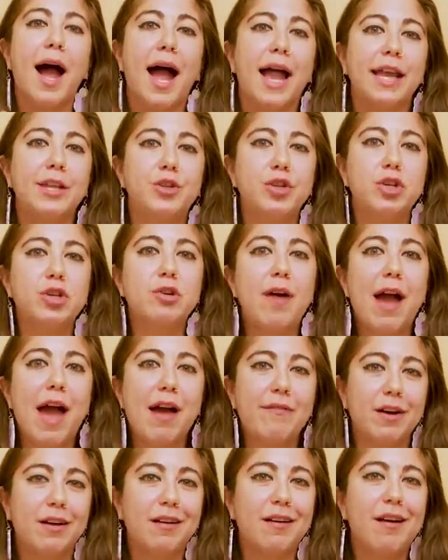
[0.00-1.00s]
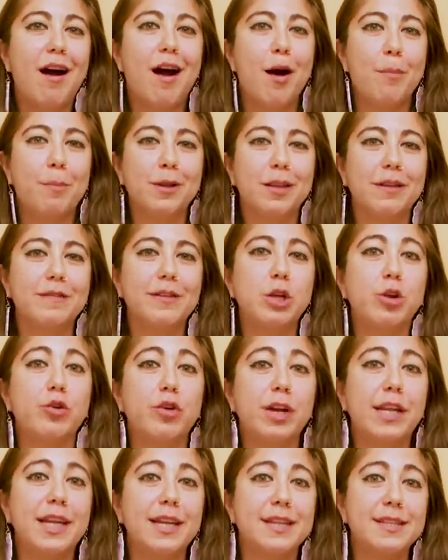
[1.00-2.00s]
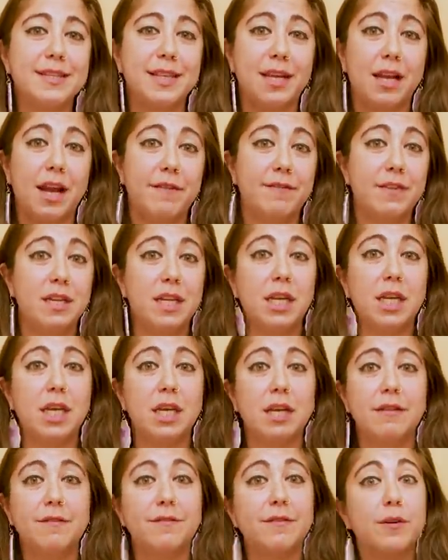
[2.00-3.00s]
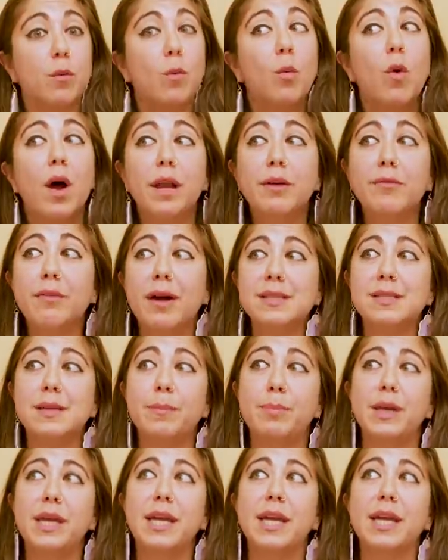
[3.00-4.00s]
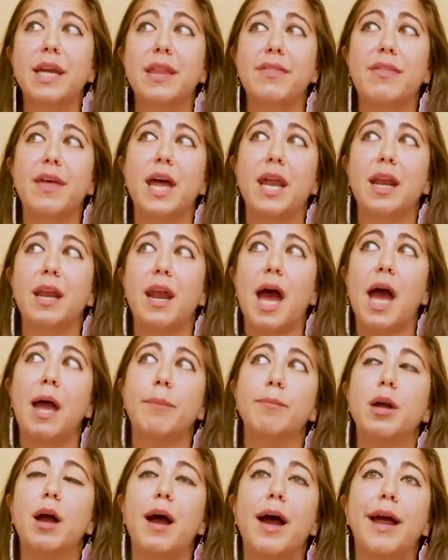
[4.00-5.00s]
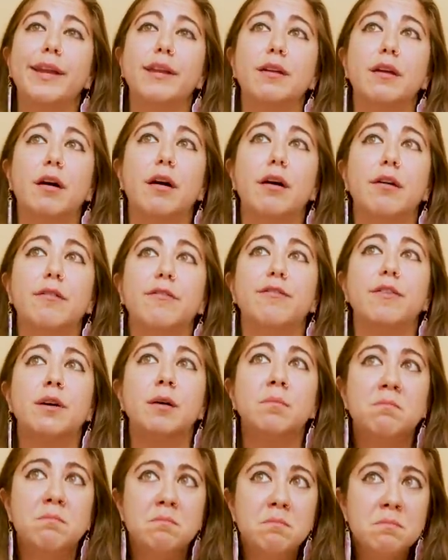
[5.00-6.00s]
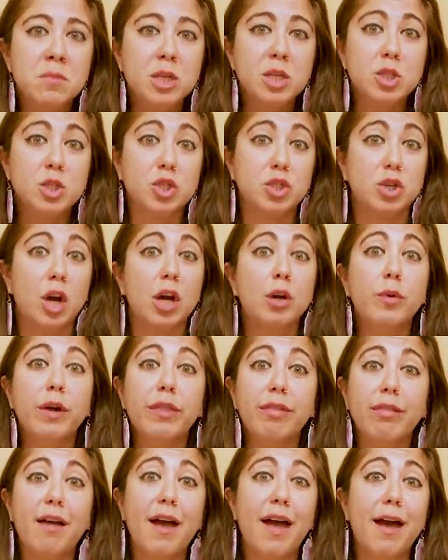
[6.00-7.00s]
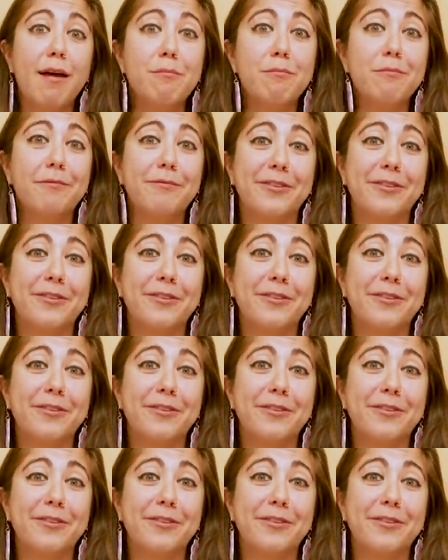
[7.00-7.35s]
I do have a couple of ingredients that I've needed for one recipe and then I'm kind of stuck with them,